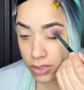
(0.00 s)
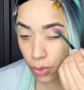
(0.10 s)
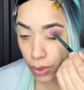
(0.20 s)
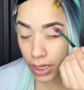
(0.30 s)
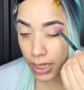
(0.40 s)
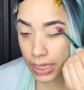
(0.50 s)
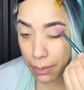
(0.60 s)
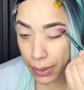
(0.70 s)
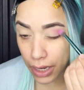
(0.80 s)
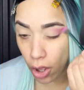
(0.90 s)
So we're gonna
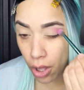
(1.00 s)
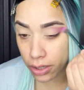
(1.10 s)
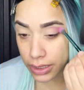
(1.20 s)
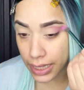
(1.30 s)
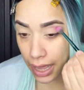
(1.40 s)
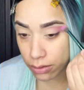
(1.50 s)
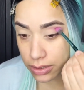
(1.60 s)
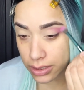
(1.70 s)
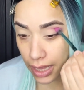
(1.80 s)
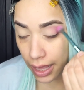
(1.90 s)
keep it on the
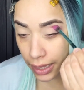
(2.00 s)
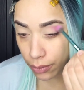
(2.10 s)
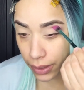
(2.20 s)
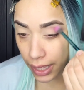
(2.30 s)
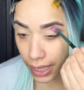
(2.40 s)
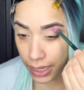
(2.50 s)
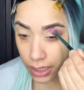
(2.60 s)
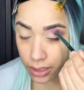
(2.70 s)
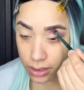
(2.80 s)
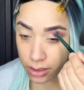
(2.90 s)
outside, okay?